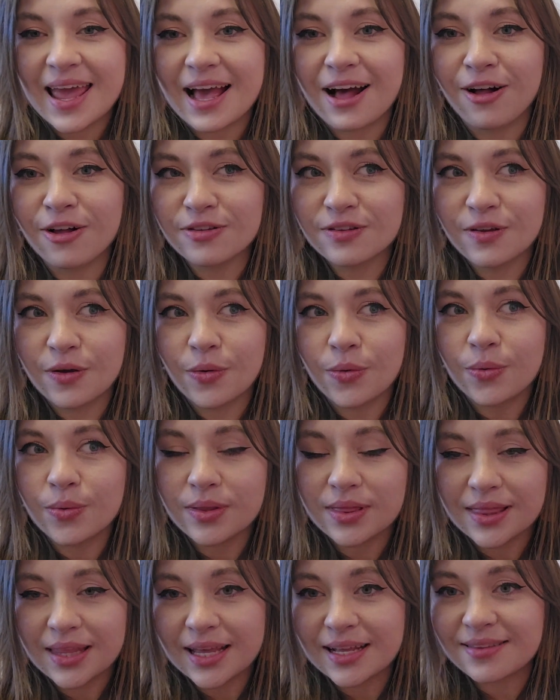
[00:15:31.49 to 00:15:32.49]
Also,
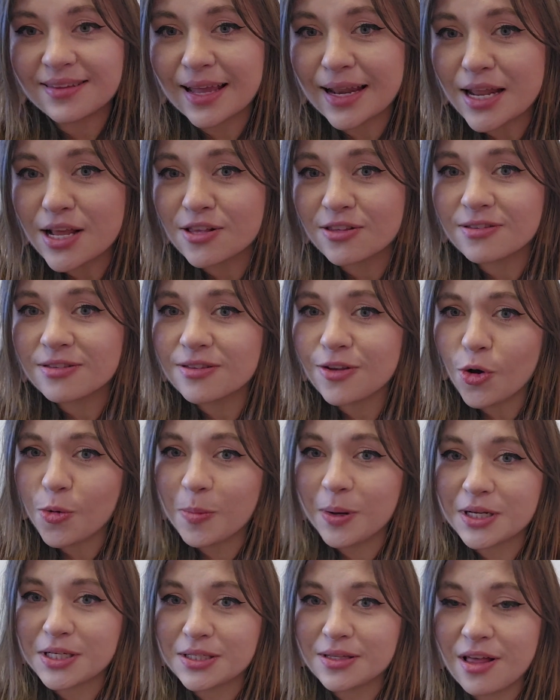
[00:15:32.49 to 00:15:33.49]
it's getting so
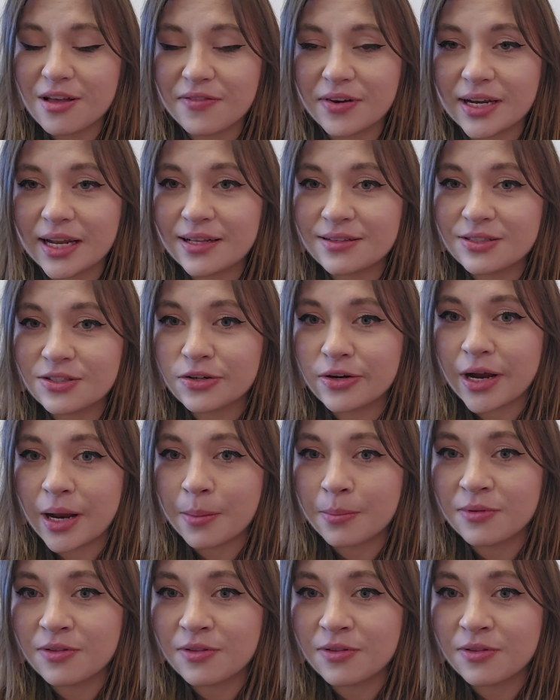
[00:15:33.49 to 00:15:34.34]
much love on Instagram,